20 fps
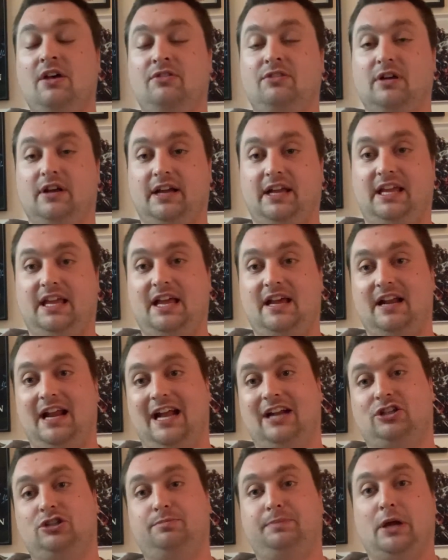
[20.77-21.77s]
the hit
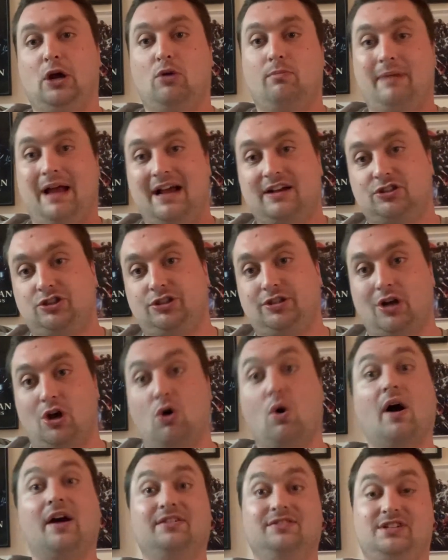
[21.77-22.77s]
HBO Max
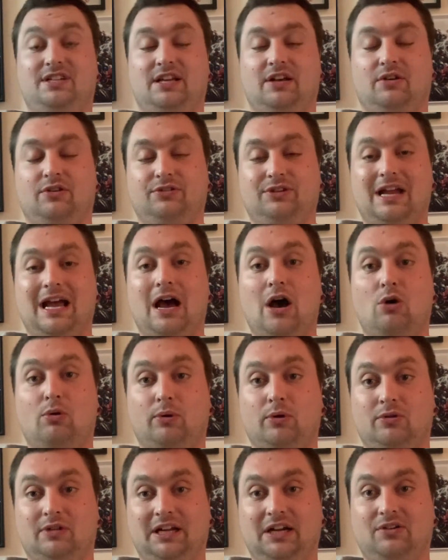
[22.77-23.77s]
show until now
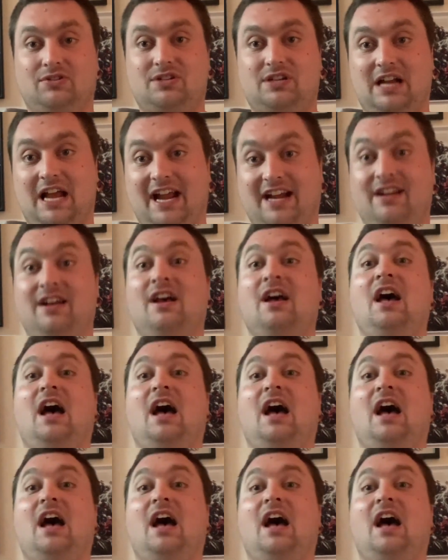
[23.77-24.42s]
earlier tonight.